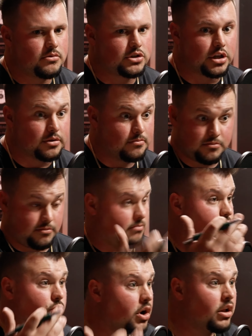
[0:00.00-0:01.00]
to
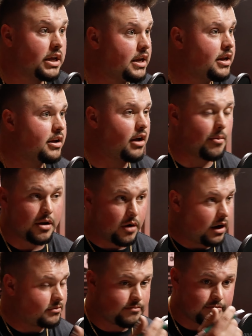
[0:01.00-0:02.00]
really, I mean,
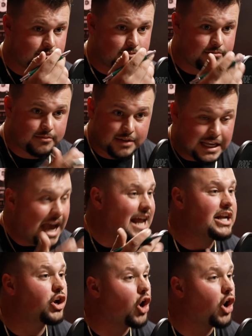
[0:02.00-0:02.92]
get in